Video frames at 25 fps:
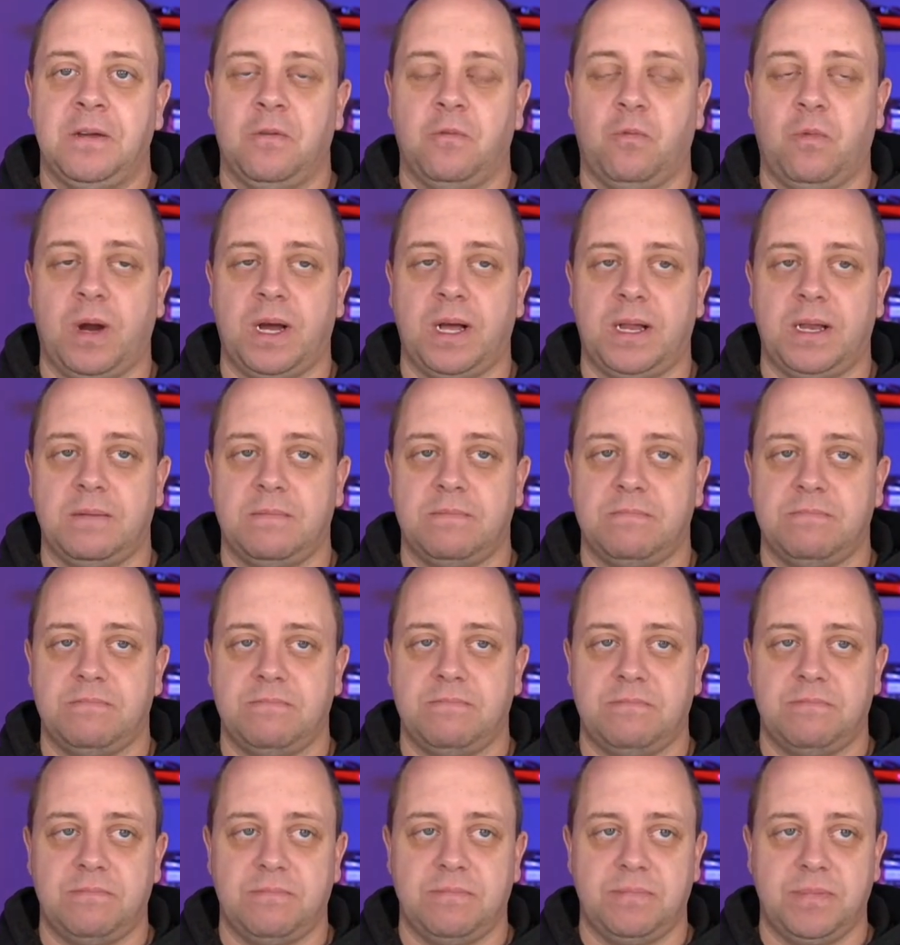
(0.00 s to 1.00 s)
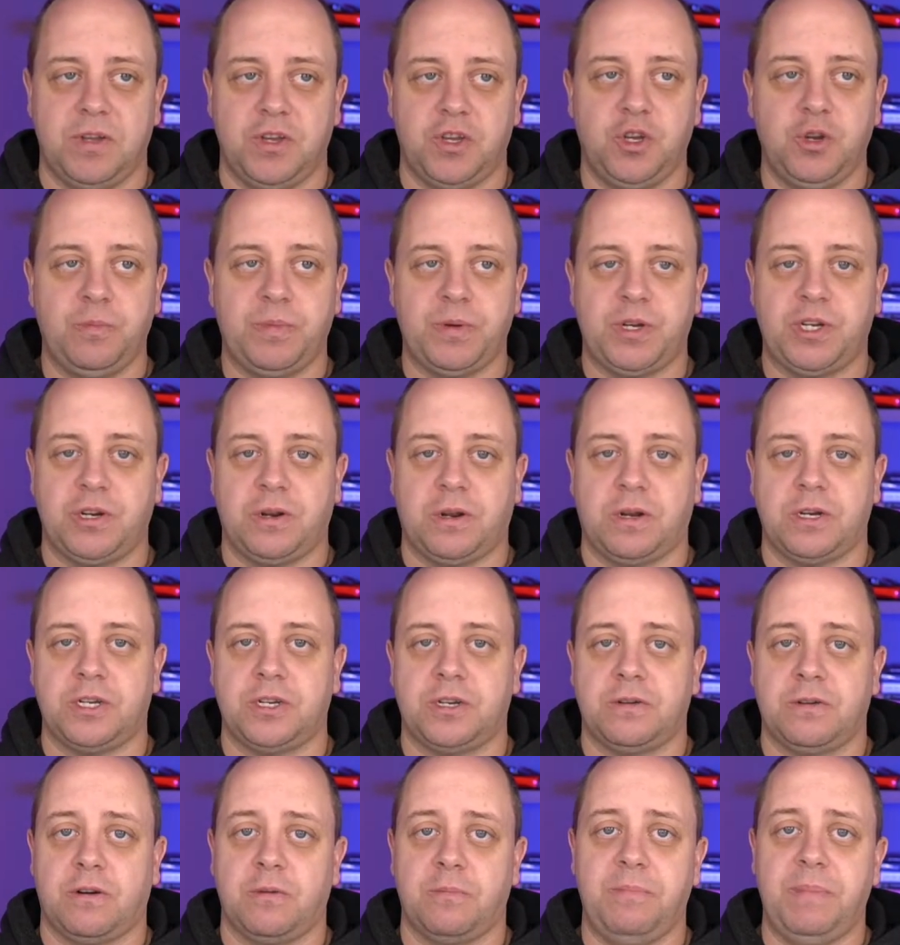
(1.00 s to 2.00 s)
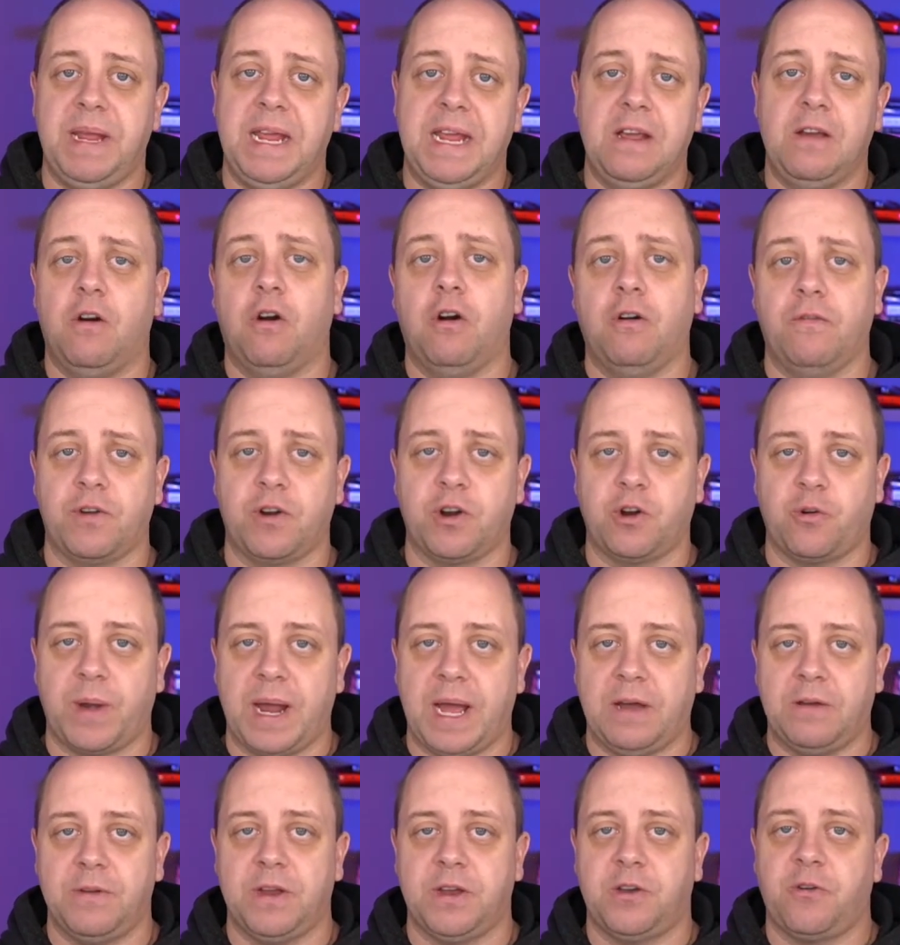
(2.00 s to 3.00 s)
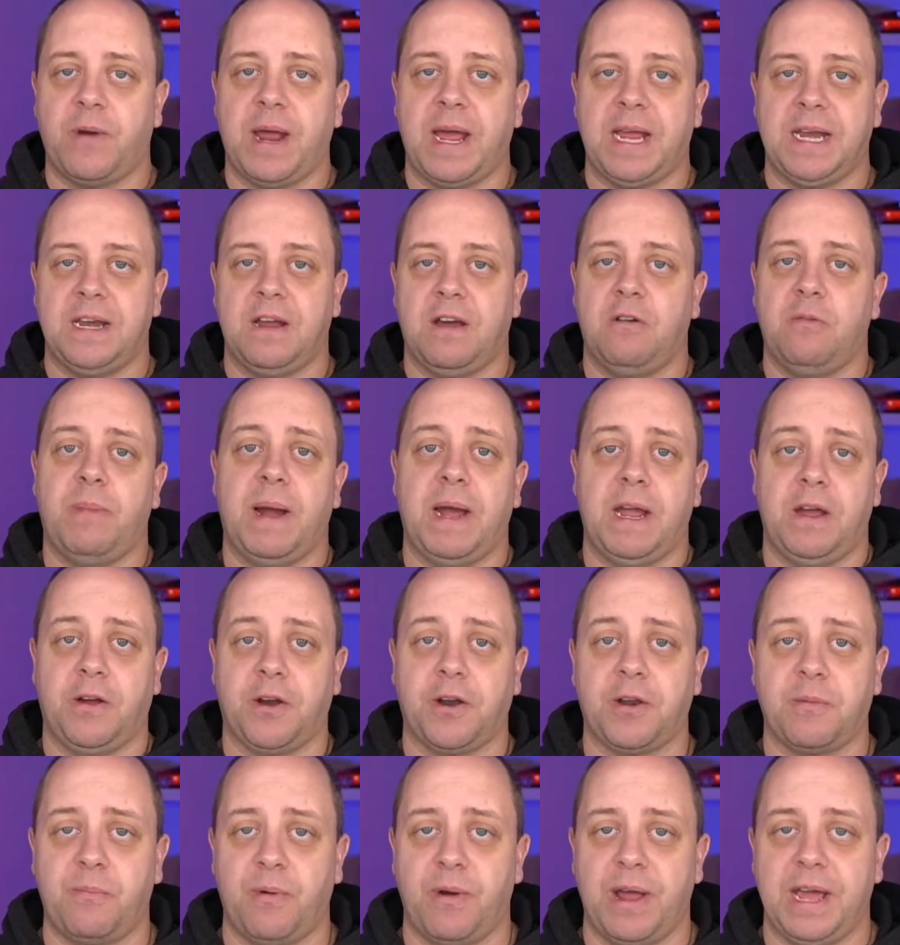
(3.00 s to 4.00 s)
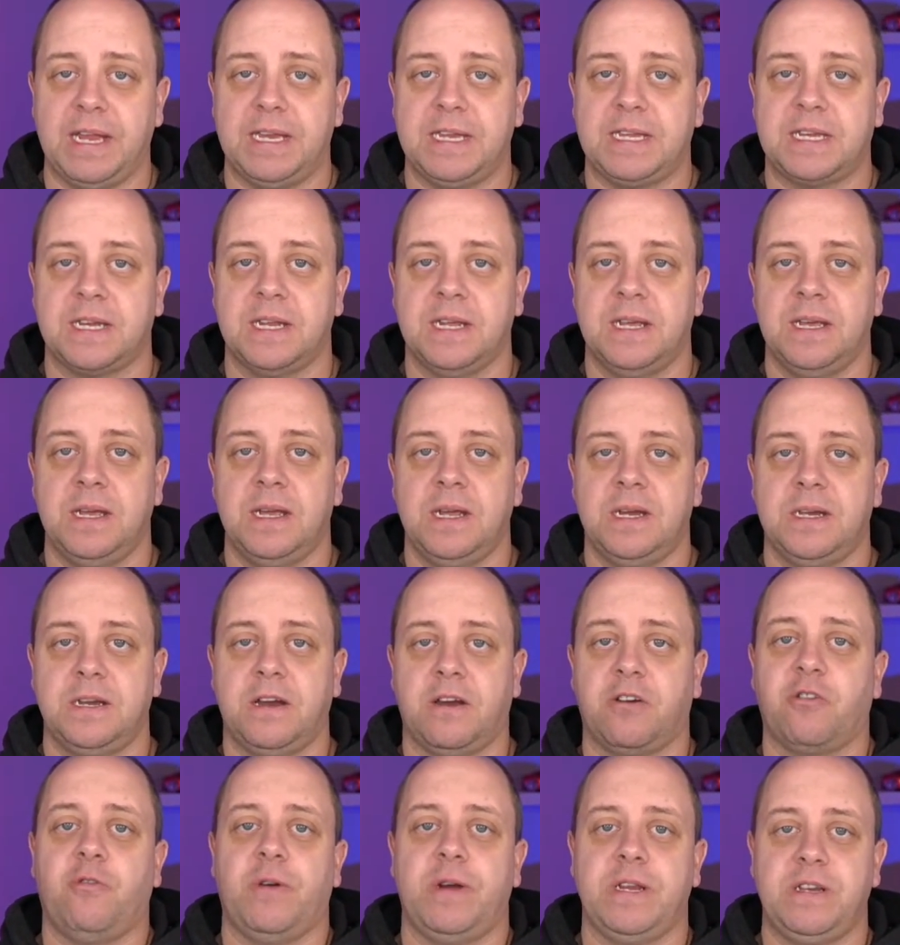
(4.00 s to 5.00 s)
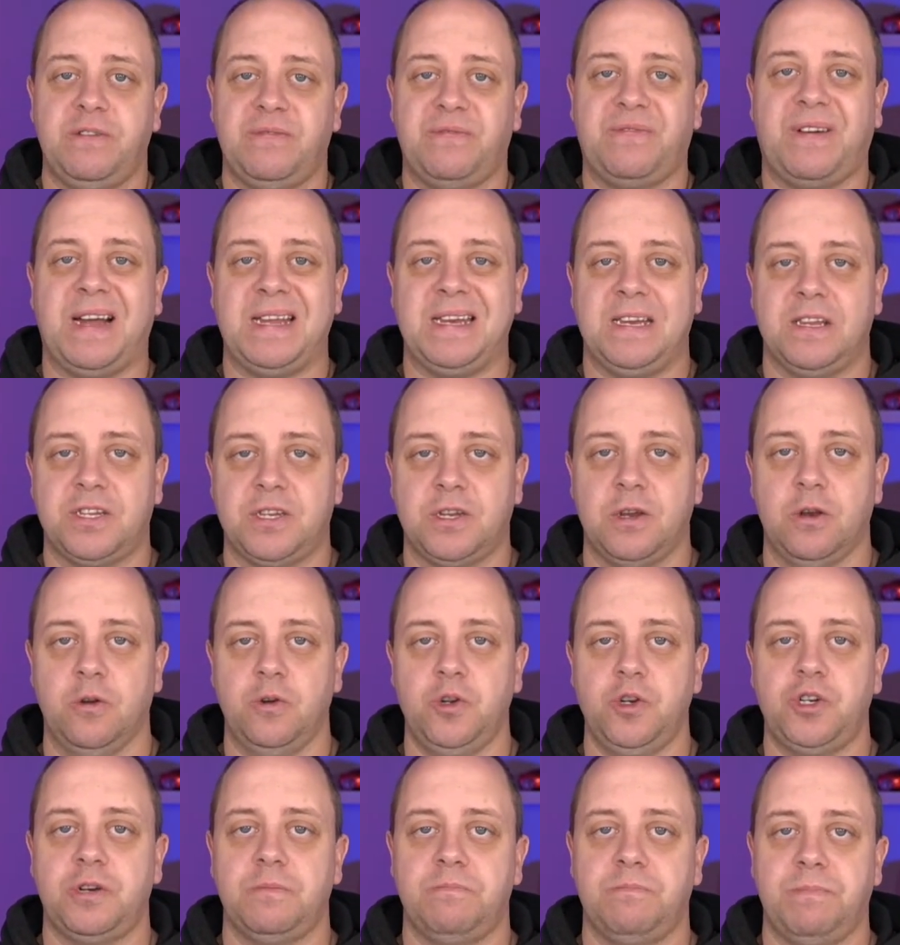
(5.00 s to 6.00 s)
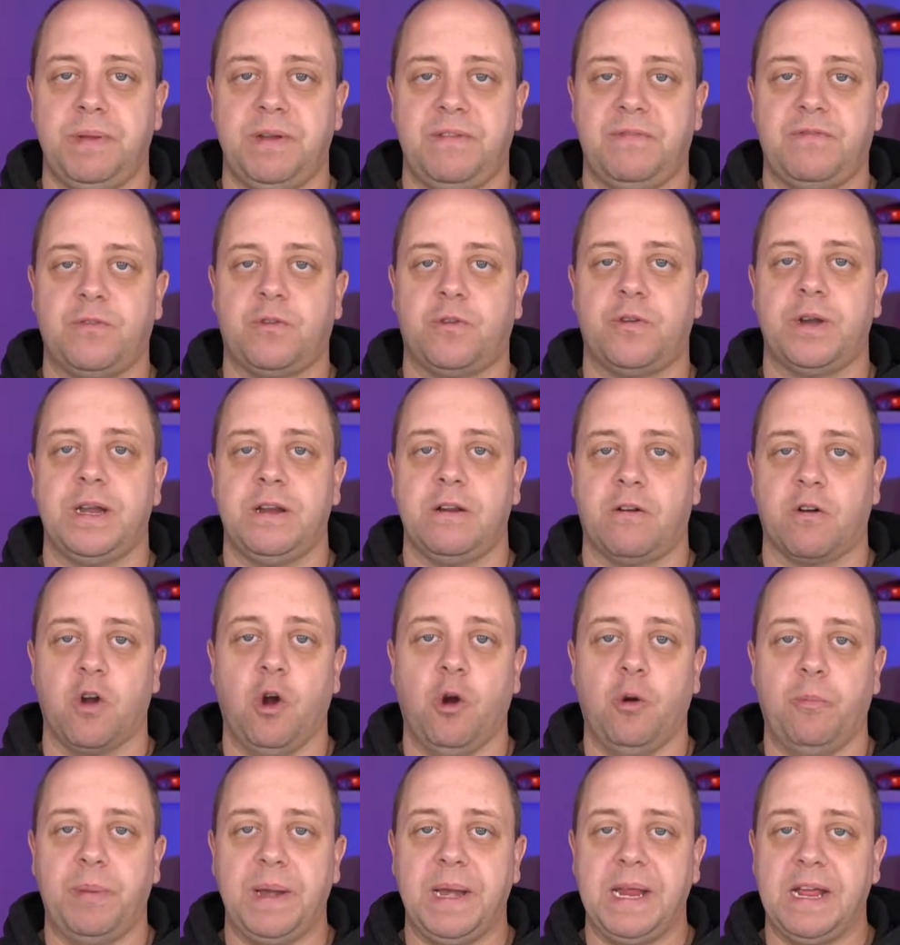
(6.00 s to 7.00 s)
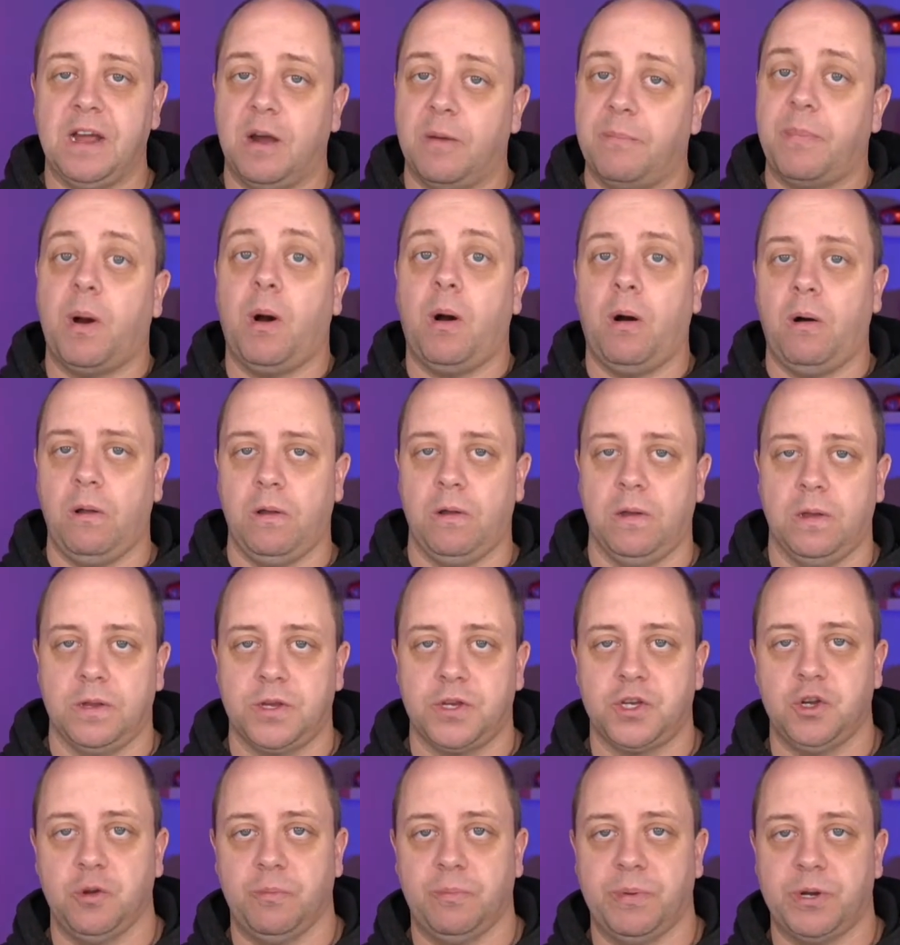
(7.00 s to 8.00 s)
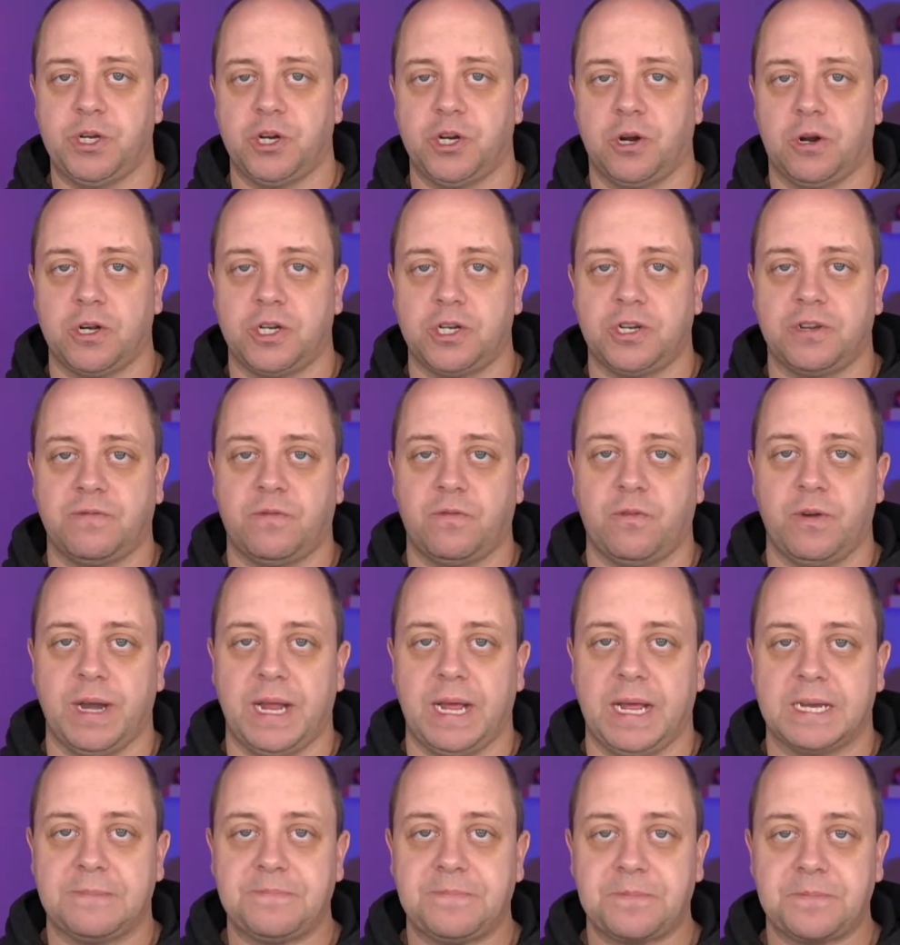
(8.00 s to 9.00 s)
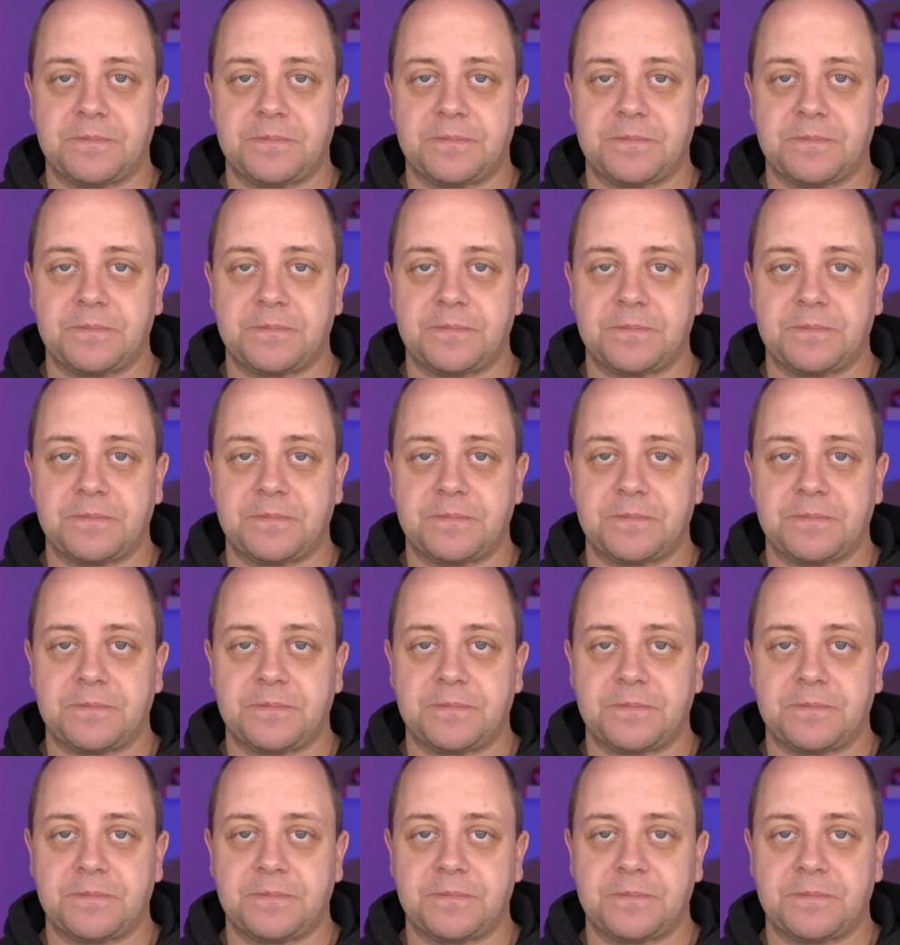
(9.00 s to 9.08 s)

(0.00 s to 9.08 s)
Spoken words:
well, the superchargers are being overcrowded right now by other brands, they're going to find a solution before they are opening up all superchargers for that.